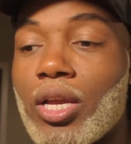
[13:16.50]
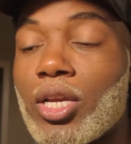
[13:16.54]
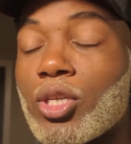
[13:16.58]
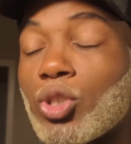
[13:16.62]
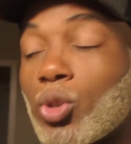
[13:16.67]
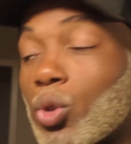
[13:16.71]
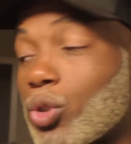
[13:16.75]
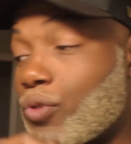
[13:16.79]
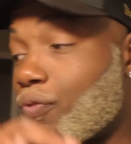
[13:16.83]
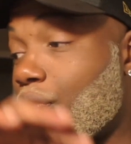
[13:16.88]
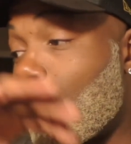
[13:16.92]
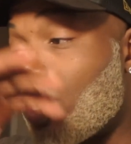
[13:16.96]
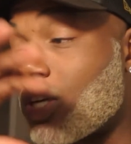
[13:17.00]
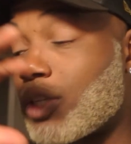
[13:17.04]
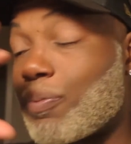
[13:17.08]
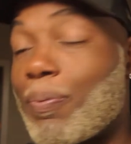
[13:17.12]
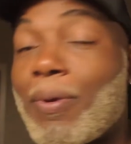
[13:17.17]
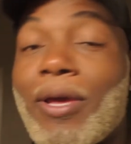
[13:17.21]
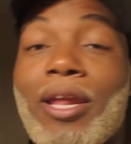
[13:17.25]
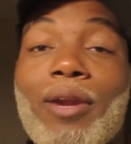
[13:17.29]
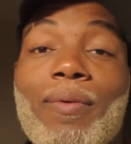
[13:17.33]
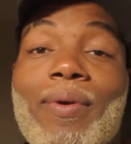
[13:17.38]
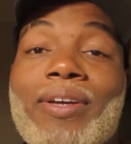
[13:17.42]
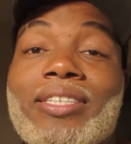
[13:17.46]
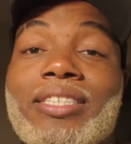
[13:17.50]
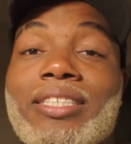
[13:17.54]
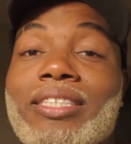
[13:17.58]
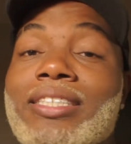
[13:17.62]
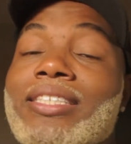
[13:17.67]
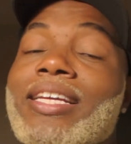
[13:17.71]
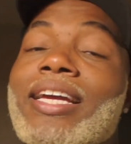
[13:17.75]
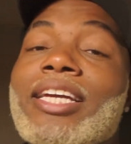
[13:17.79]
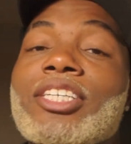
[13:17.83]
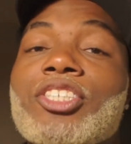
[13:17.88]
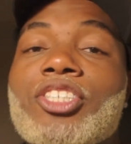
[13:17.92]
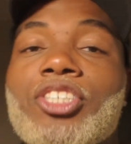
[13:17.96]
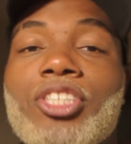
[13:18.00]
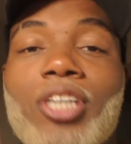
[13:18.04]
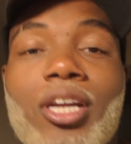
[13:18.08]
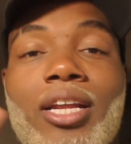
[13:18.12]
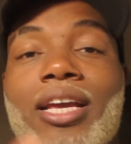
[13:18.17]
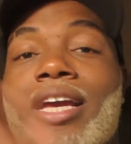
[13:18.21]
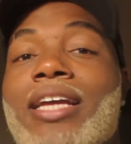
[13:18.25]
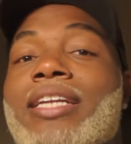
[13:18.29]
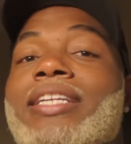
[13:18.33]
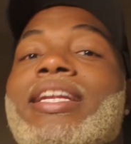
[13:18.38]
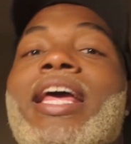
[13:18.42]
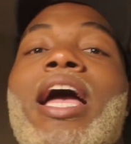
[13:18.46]
So as far as playing the rest of the day,
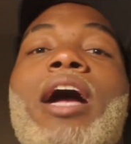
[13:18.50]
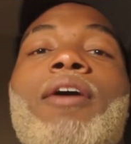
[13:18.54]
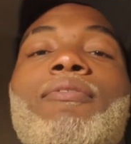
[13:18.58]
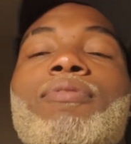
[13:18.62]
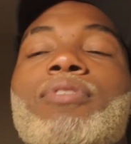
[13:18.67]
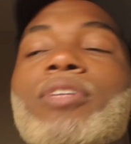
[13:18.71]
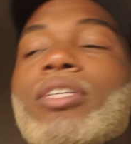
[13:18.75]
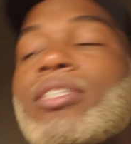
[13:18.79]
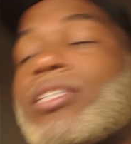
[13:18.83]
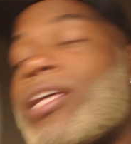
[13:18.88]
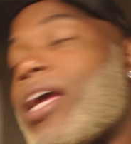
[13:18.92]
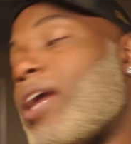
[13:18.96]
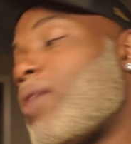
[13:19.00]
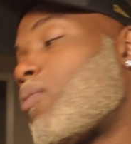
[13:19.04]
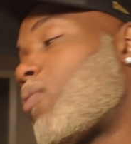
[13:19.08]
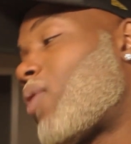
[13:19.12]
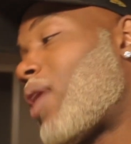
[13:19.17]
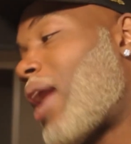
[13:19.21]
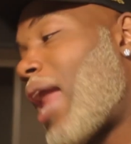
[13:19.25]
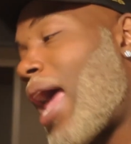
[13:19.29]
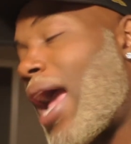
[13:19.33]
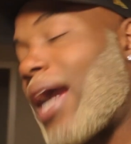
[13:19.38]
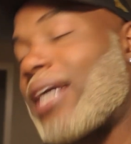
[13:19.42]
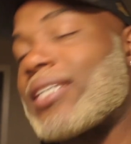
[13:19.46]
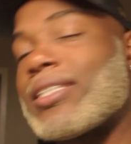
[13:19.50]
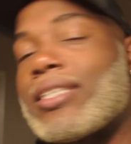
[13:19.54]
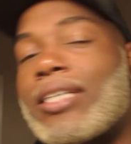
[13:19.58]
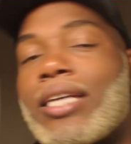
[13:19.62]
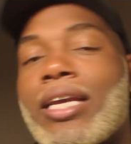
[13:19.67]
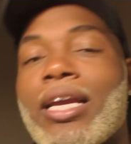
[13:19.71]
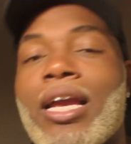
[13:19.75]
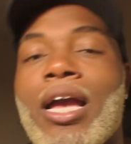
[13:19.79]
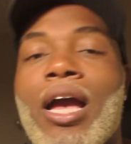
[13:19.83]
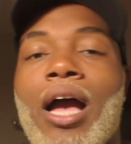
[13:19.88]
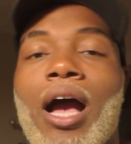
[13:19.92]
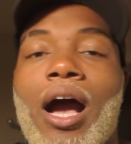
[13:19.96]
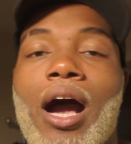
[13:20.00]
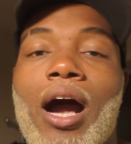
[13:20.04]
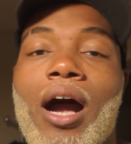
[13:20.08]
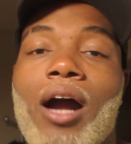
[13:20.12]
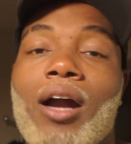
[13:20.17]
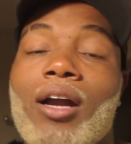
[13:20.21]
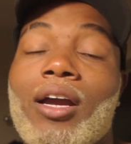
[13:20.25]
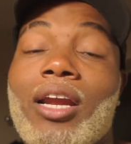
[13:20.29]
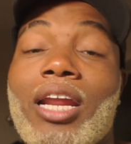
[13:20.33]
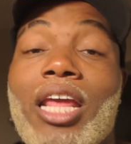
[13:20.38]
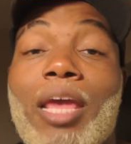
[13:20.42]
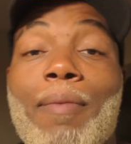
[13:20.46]
shutting it down for the day, relaxing, uh,
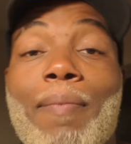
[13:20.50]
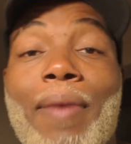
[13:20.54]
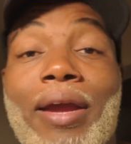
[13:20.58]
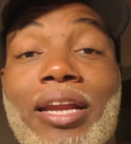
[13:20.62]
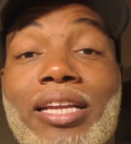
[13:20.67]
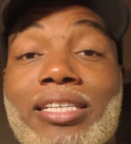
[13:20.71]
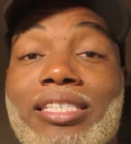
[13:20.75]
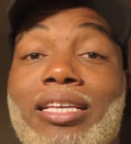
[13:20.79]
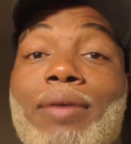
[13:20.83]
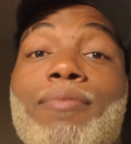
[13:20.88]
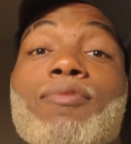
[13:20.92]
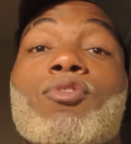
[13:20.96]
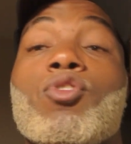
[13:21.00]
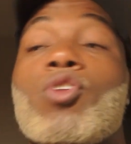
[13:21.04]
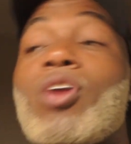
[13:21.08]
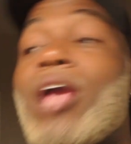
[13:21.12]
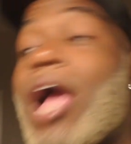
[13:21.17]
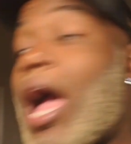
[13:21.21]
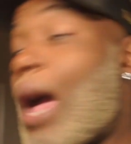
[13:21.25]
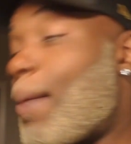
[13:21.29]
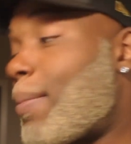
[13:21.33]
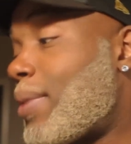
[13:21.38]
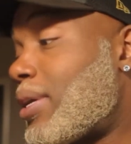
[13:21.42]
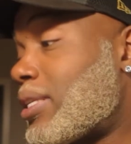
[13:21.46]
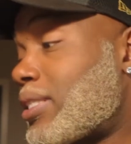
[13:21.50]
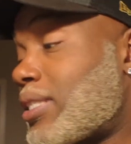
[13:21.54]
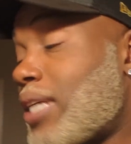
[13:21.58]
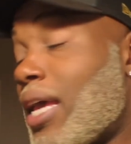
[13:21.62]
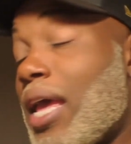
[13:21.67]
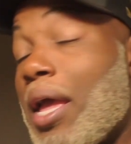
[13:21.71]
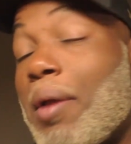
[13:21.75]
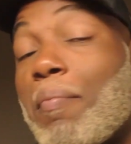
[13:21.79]
gonna get back to some of your comments.